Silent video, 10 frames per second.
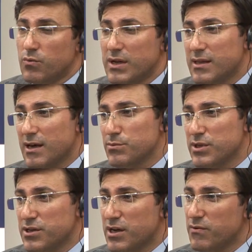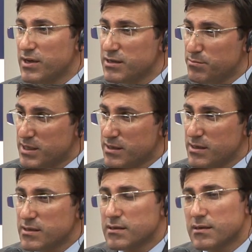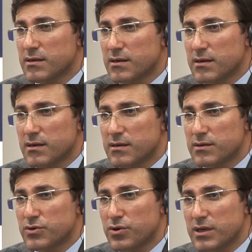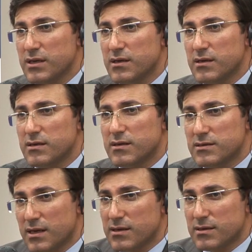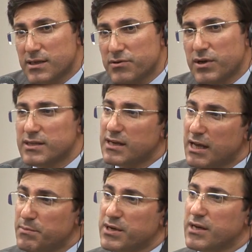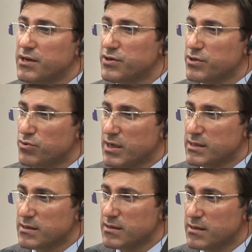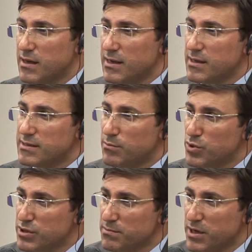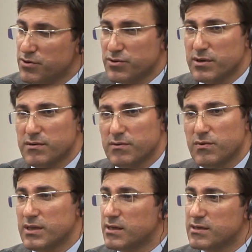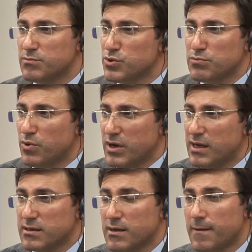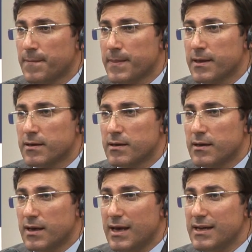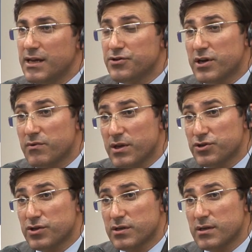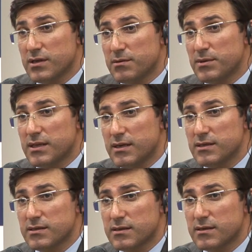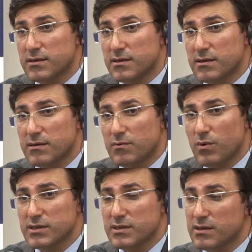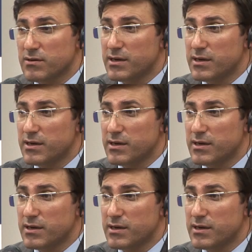When it comes to intervention business, Syria is a neighboring country to us, and it's a Muslim country, whether it is Muslim or not. Any intervention in the Middle East was not